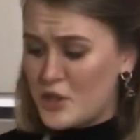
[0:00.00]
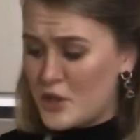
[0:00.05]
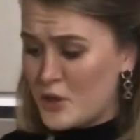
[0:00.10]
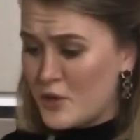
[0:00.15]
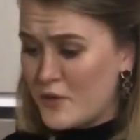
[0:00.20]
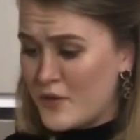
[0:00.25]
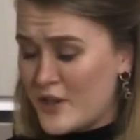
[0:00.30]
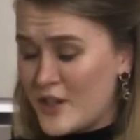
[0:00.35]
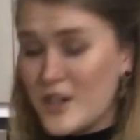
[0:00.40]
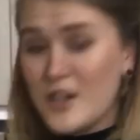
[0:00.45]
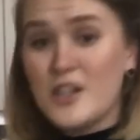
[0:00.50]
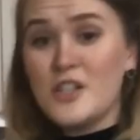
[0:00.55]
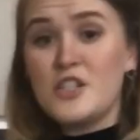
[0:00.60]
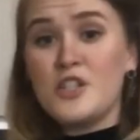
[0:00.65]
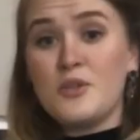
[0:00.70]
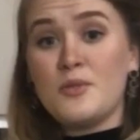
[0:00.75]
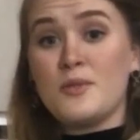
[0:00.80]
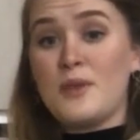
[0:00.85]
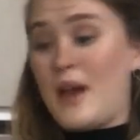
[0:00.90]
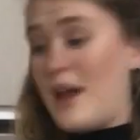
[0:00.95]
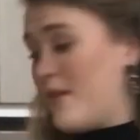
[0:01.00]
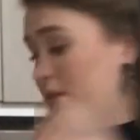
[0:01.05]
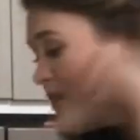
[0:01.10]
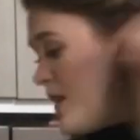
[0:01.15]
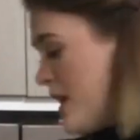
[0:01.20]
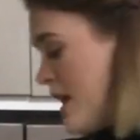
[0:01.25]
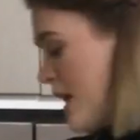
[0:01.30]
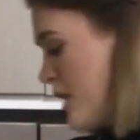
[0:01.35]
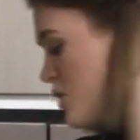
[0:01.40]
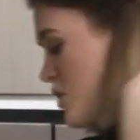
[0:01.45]
stove here. I do have
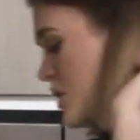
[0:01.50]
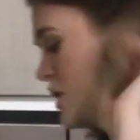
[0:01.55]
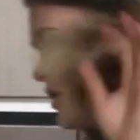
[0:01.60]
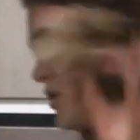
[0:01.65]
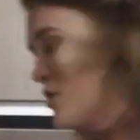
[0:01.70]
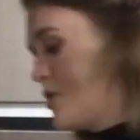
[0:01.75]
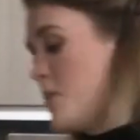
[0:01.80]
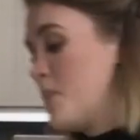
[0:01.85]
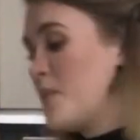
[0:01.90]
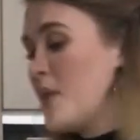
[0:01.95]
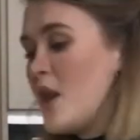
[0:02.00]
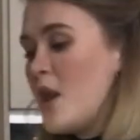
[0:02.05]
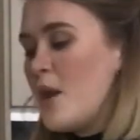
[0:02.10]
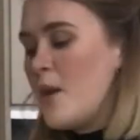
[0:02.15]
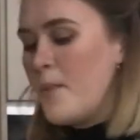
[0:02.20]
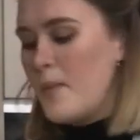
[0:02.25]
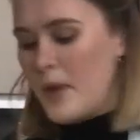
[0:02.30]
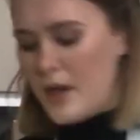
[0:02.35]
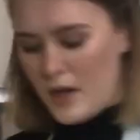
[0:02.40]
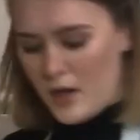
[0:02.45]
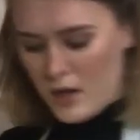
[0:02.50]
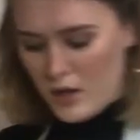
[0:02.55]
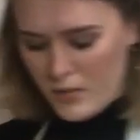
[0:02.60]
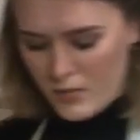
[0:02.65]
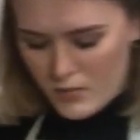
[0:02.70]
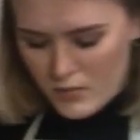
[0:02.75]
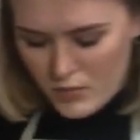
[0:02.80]
that actually also. But